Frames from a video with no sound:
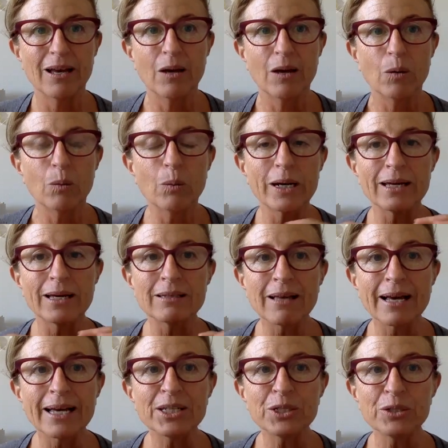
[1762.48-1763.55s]
what I'd
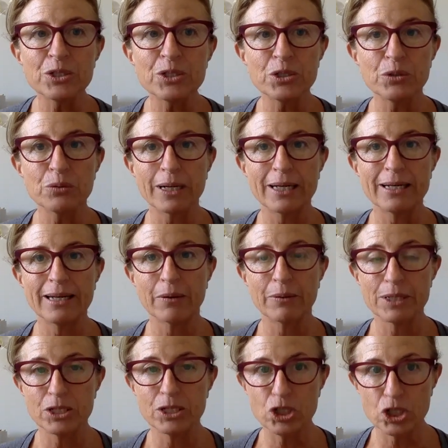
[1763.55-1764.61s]
like you to do right now
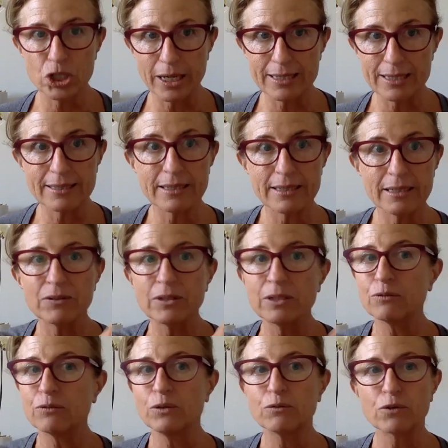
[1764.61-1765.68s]
is just, even
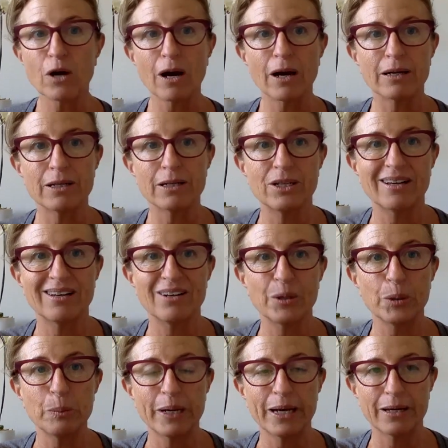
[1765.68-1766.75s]
if you've got a
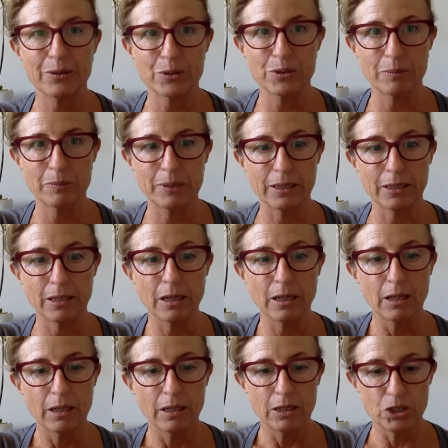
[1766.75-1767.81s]
notepad or something,
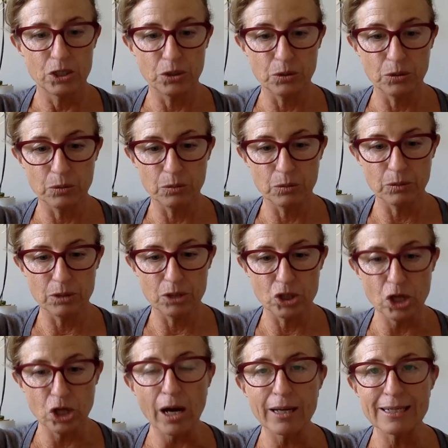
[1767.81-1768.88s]
to
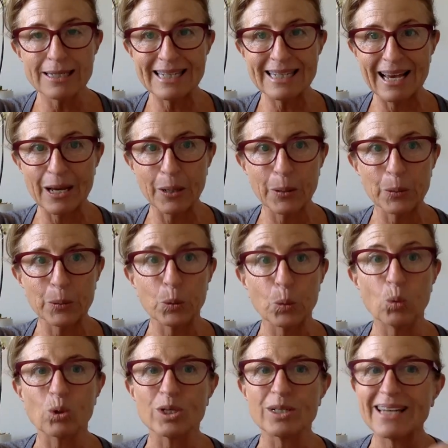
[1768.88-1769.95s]
jot down
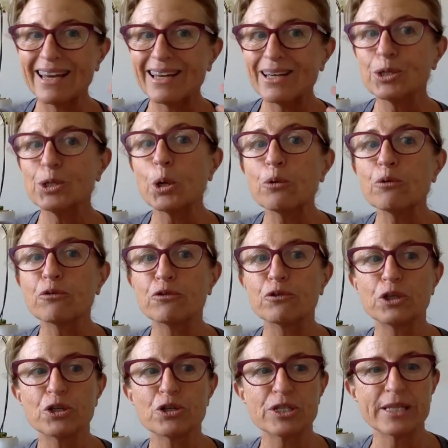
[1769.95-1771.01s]
or take note for
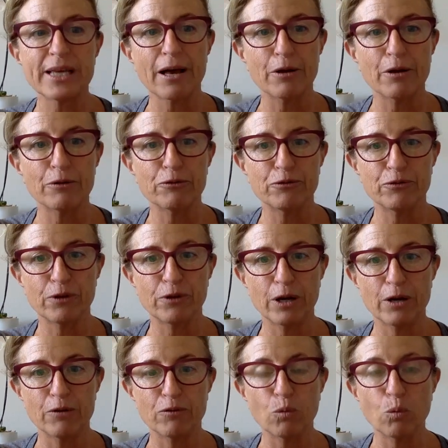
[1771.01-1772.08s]
yourself
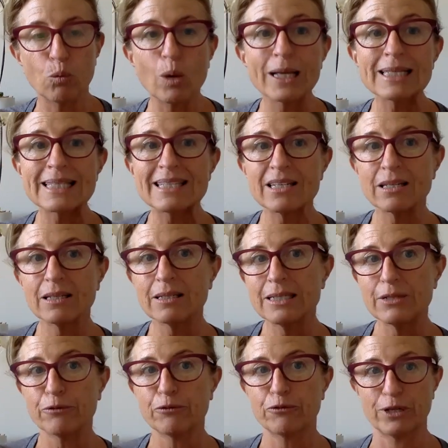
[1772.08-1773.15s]
of what's
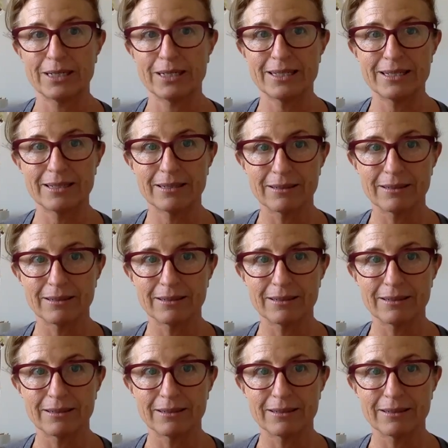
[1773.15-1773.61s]
different.